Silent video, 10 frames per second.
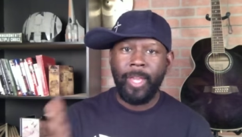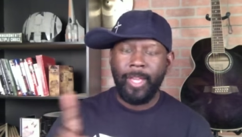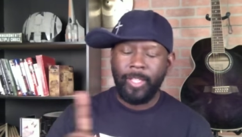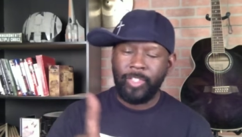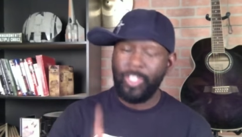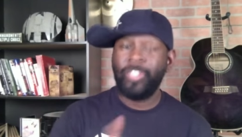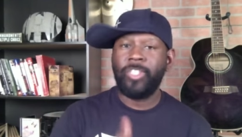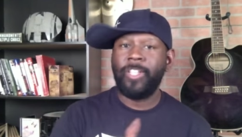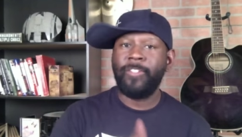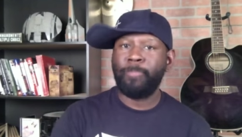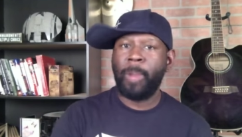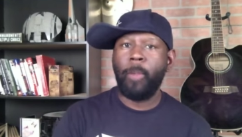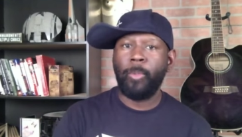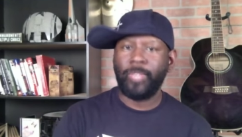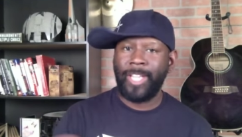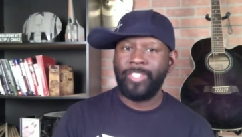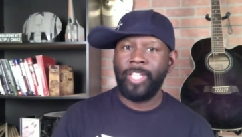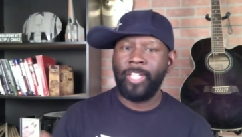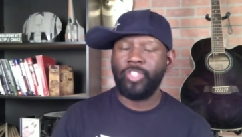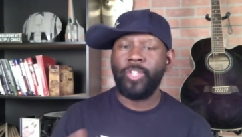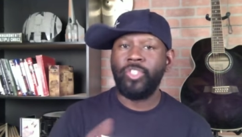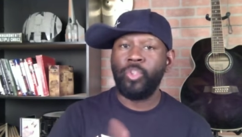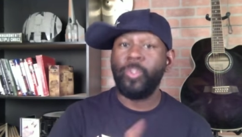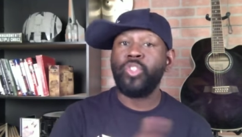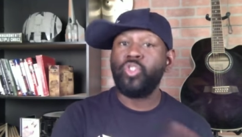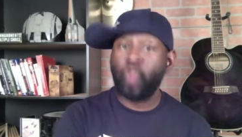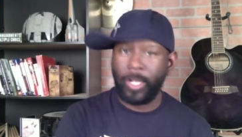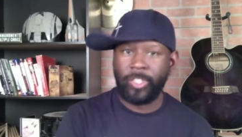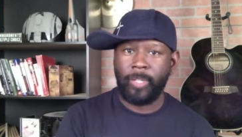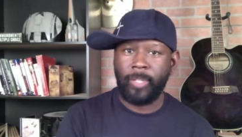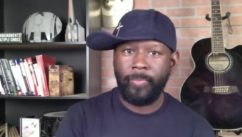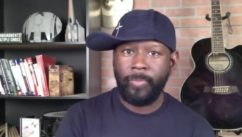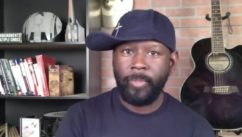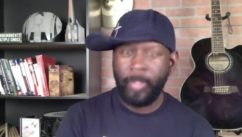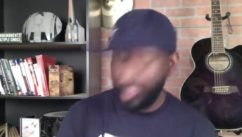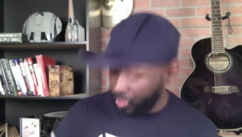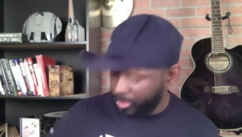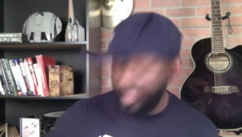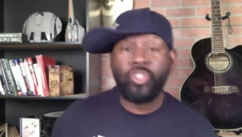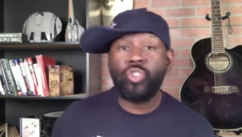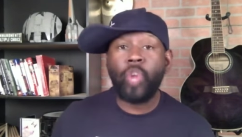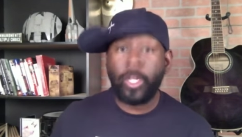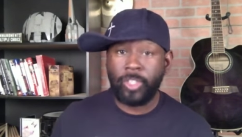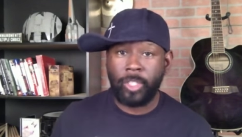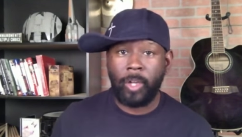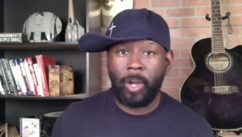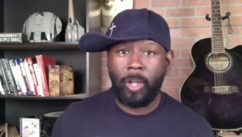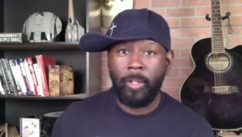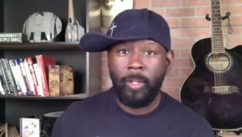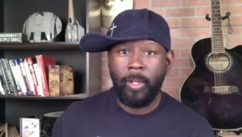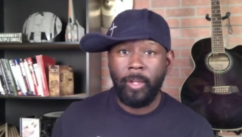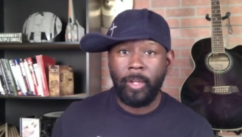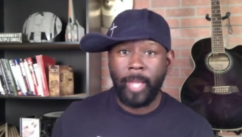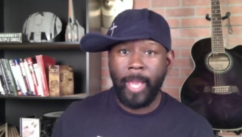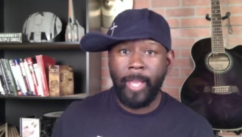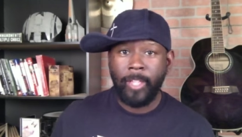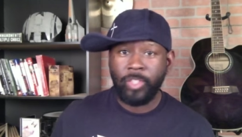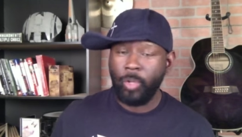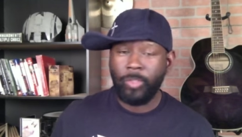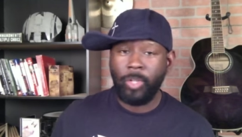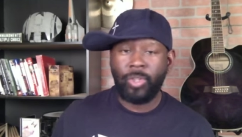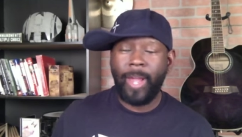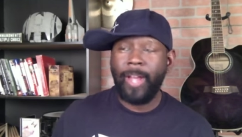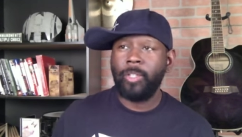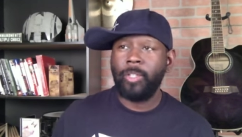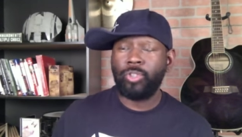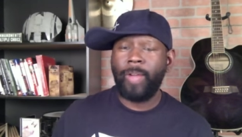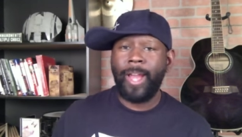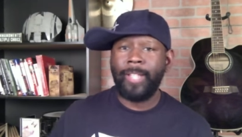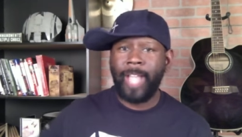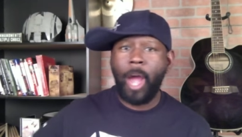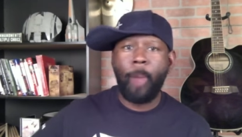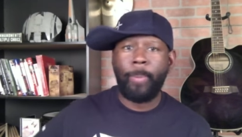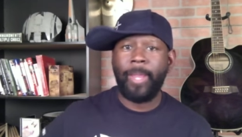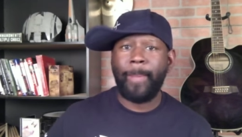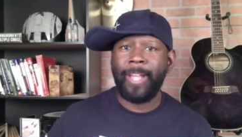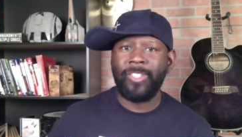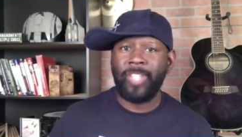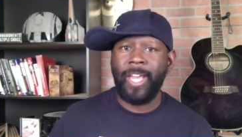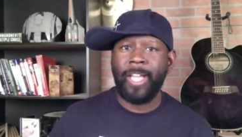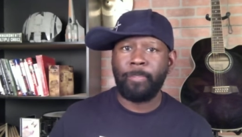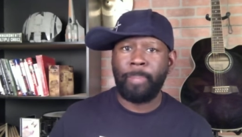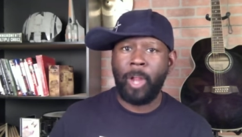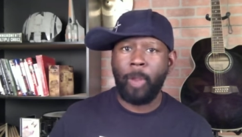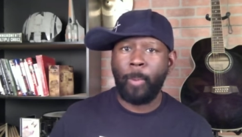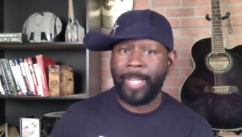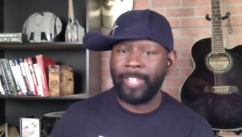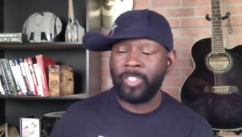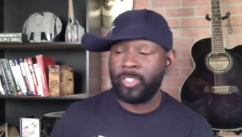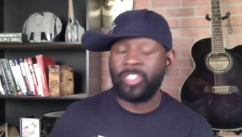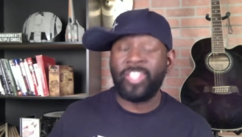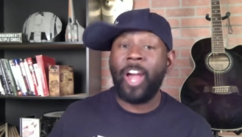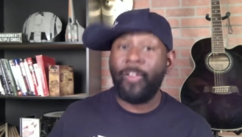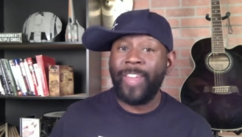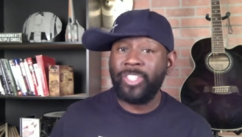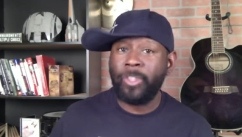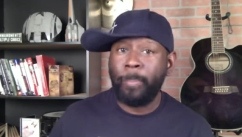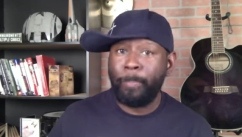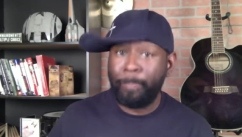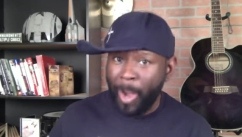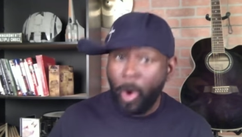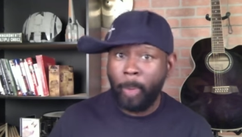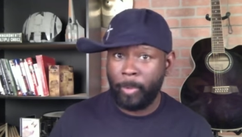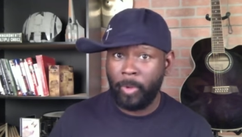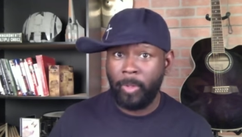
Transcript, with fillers: Jesus gives parables as illustrations to instruction. This is an instruction, y'all. Okay? So don't try to don't try to downplay it by saying it's a parable because this is a salvation parable.